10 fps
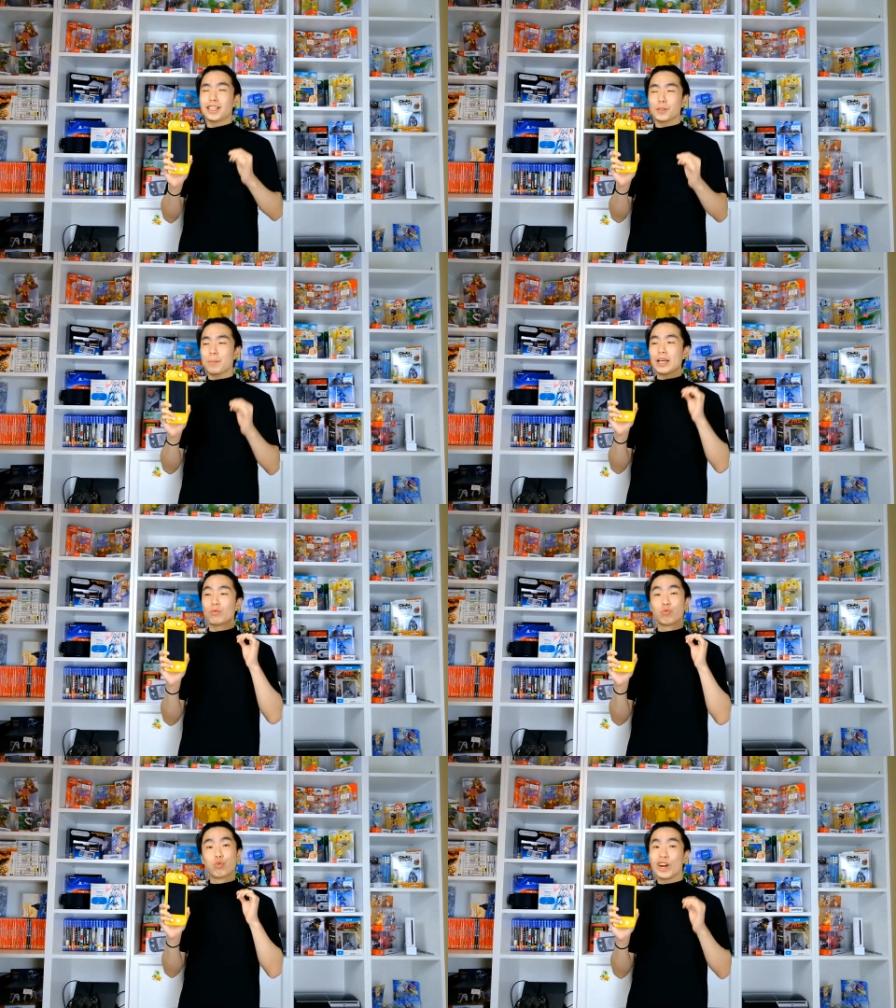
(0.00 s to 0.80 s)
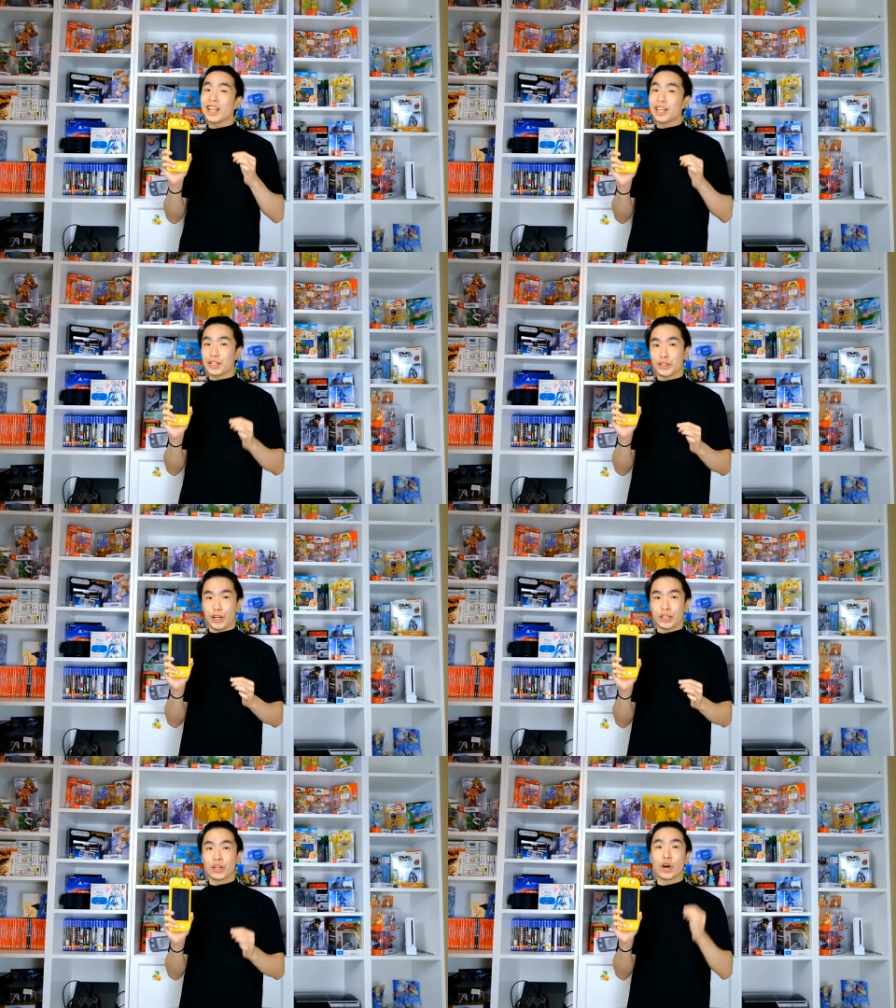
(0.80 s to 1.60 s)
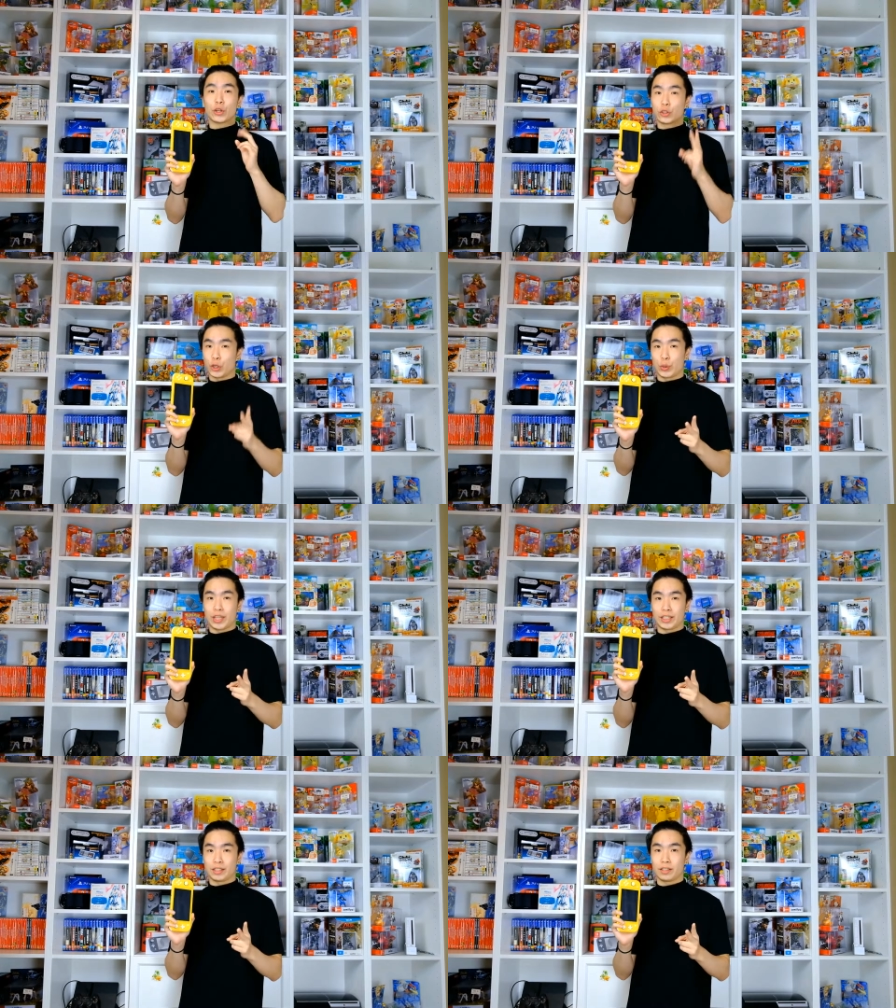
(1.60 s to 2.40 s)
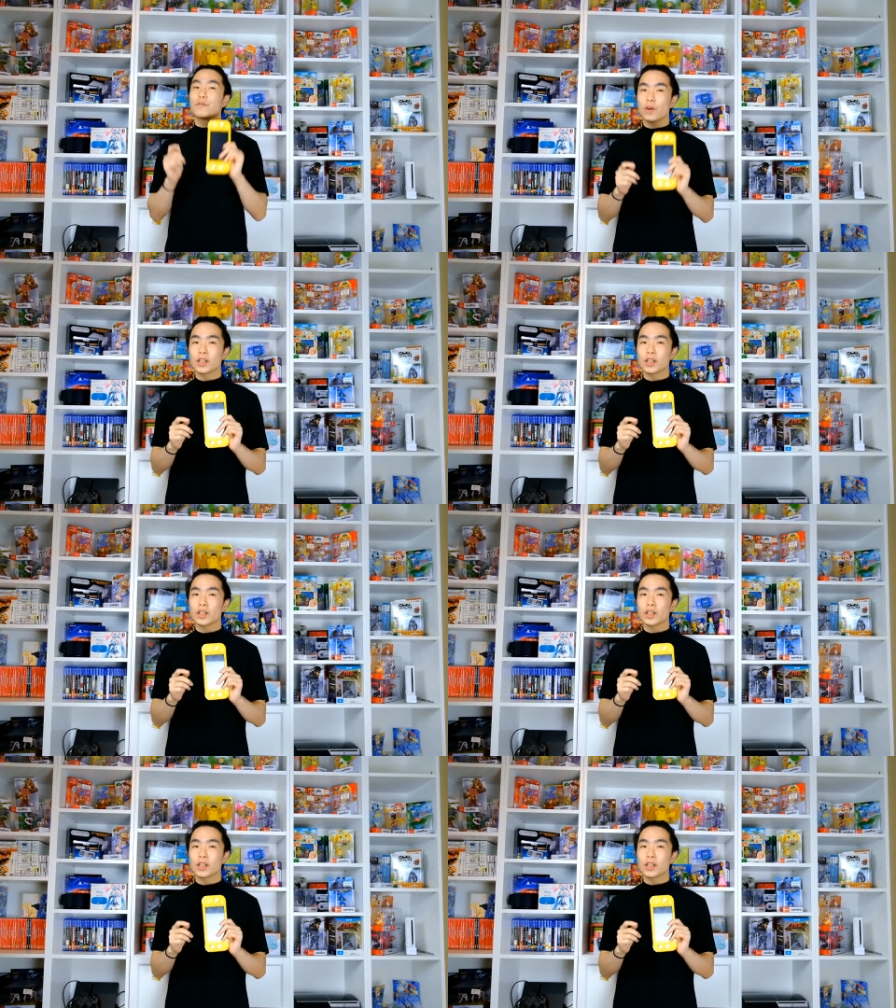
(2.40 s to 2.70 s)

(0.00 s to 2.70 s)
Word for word: just be really certain on two things.